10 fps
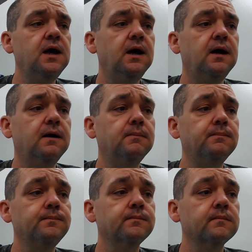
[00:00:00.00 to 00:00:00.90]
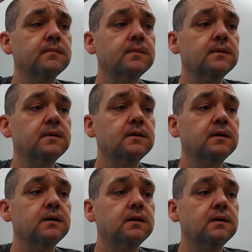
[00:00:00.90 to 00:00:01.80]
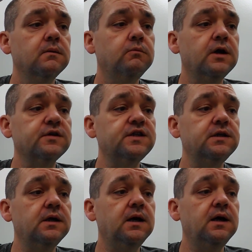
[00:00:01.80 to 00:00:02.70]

What else did...